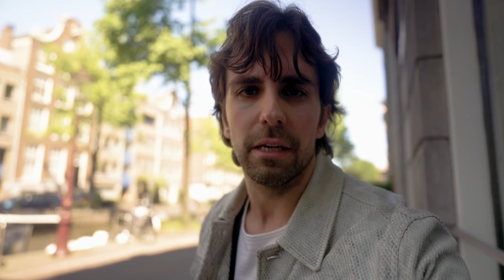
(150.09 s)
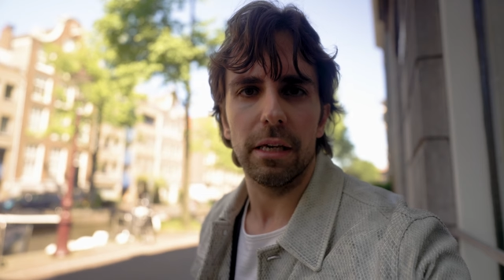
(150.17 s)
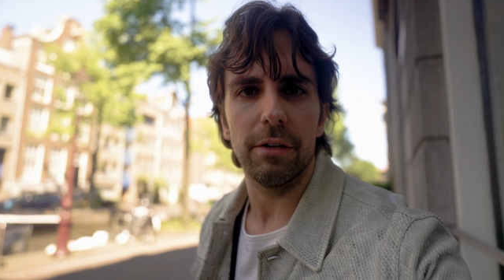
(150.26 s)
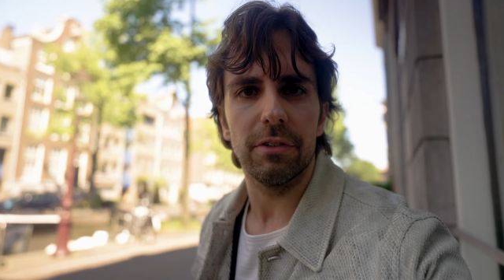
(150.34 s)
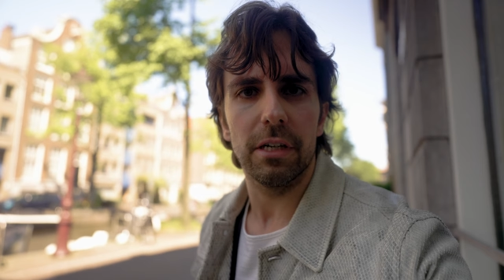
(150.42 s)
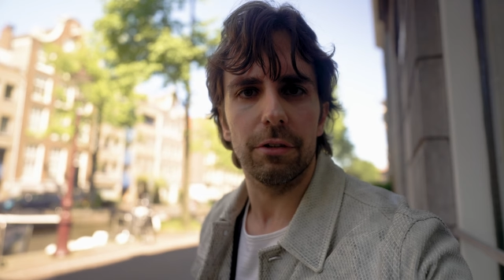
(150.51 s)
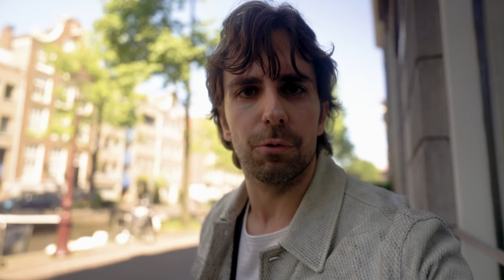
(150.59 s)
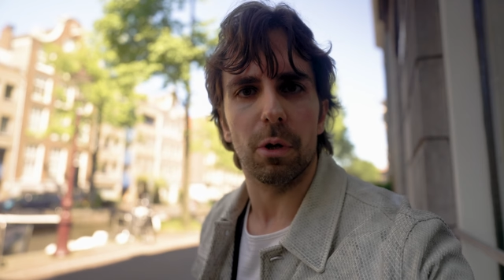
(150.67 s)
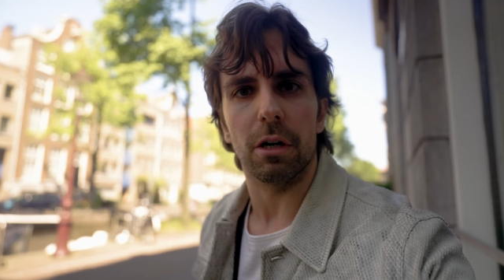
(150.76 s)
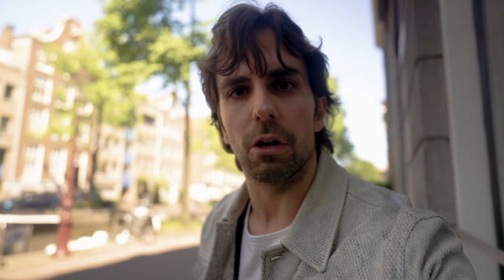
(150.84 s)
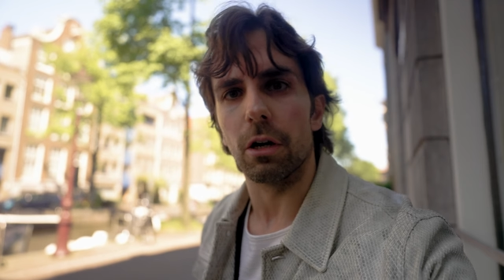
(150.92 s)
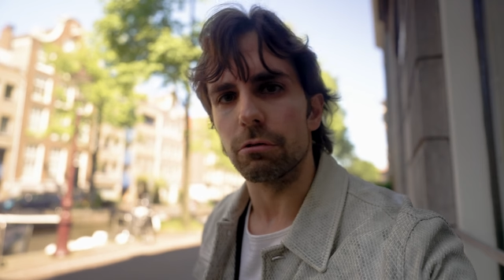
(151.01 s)
even if
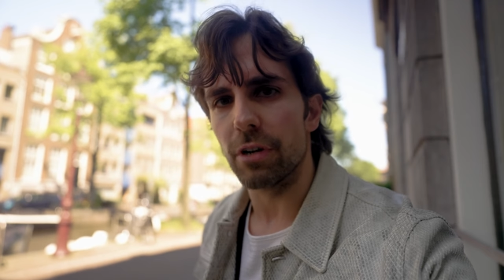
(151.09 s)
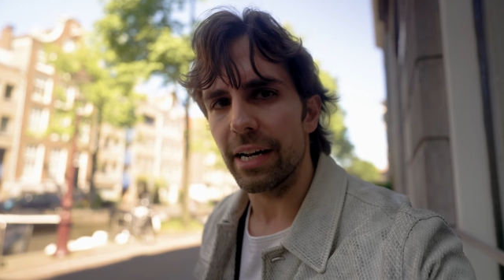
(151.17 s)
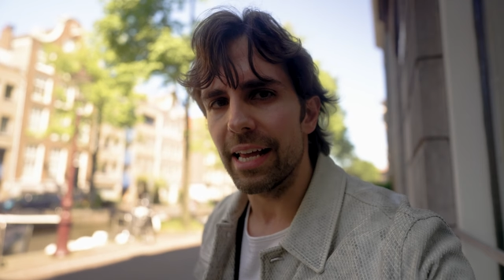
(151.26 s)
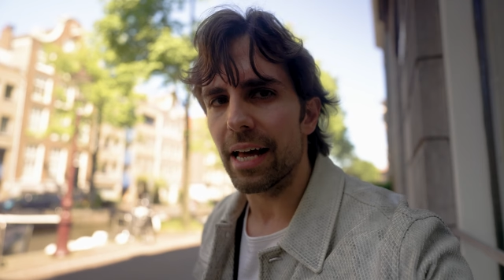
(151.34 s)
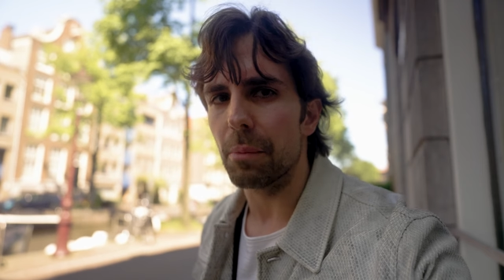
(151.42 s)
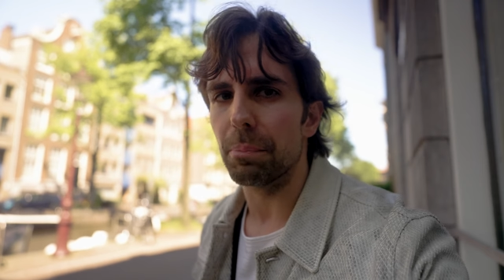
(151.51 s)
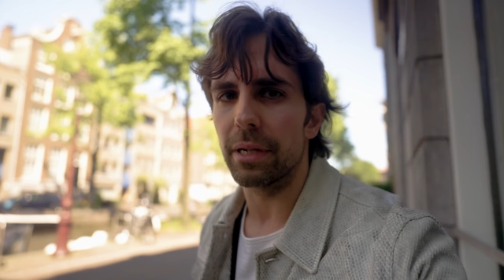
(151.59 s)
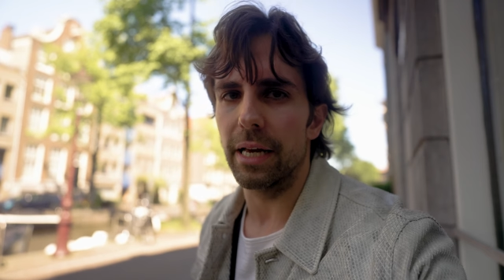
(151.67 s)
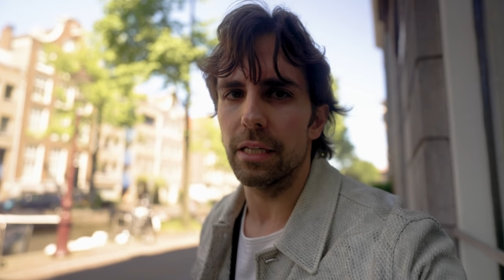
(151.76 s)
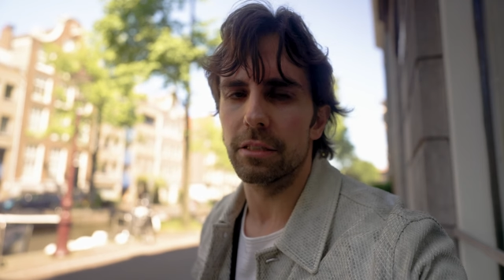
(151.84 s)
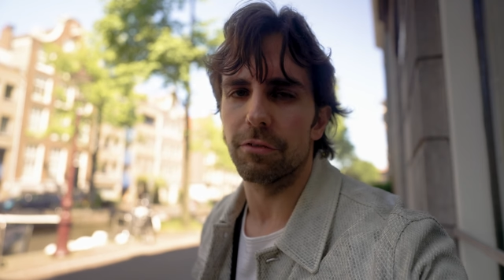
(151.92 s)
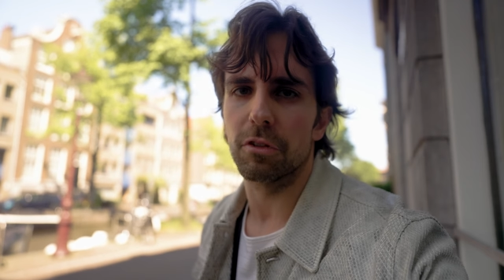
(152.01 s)
we're already at a
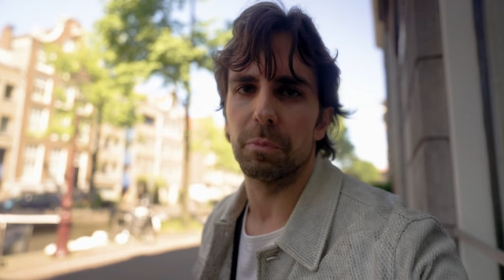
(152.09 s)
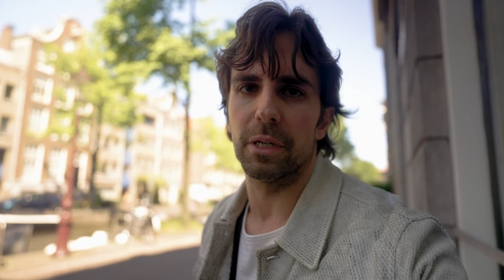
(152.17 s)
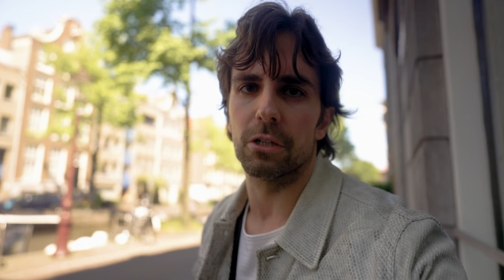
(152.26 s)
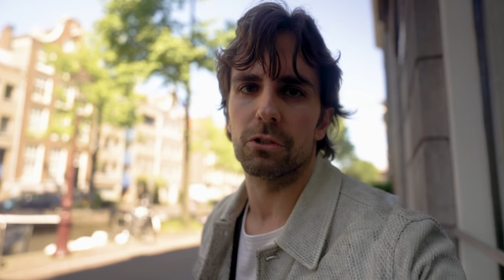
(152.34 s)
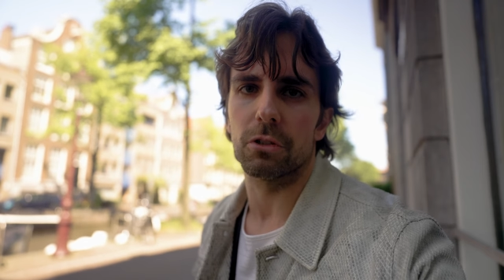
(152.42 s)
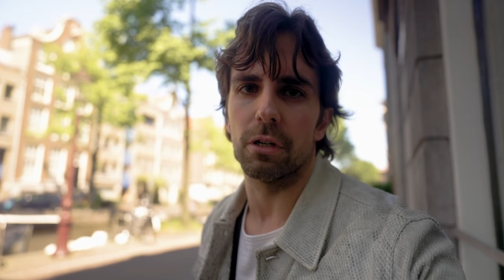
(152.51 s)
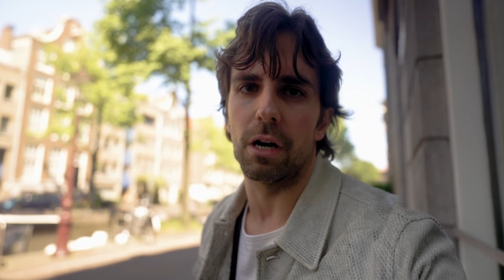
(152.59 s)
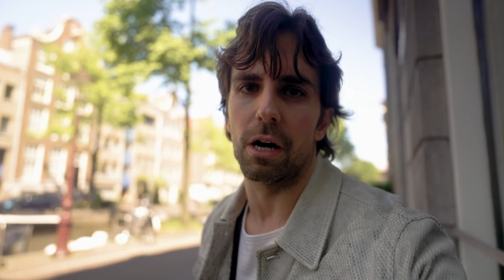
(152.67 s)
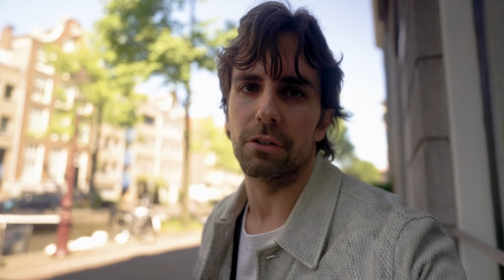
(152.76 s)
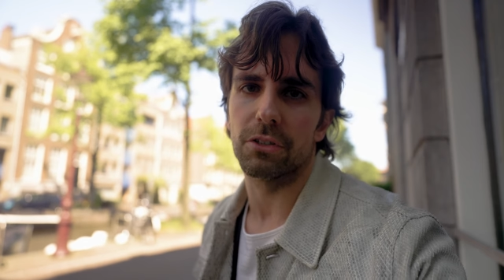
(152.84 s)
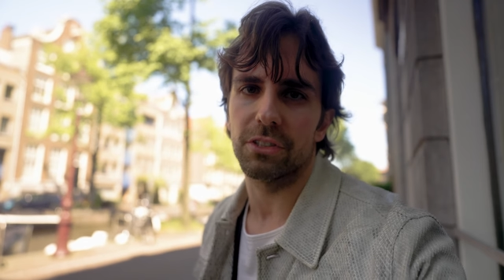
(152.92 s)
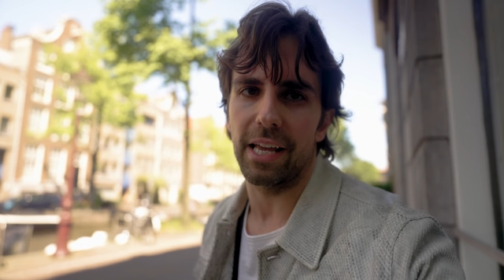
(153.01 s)
place of spiritual
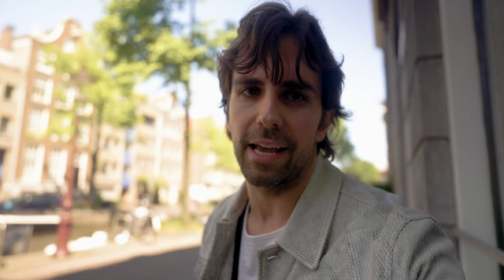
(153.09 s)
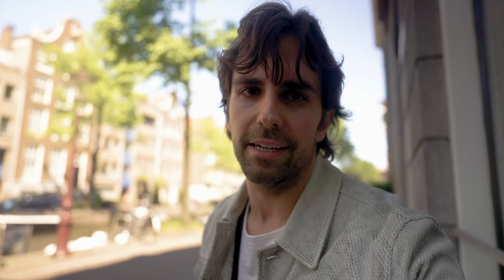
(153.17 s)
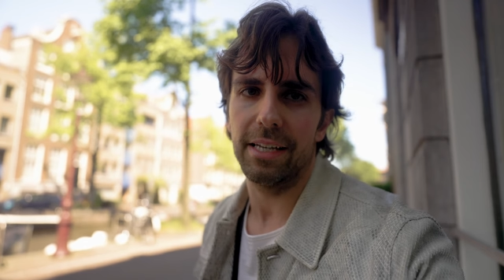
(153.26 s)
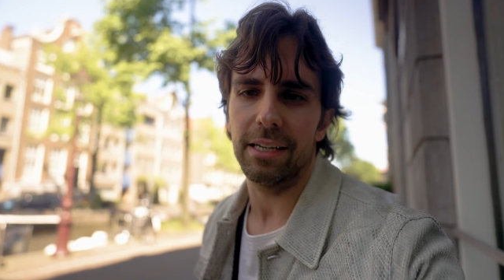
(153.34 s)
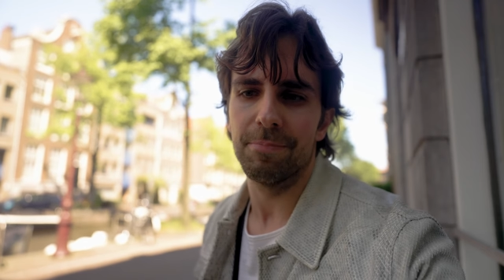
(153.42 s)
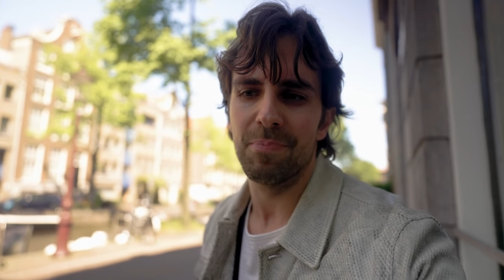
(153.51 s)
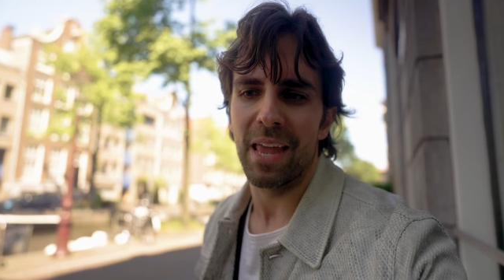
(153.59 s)
understanding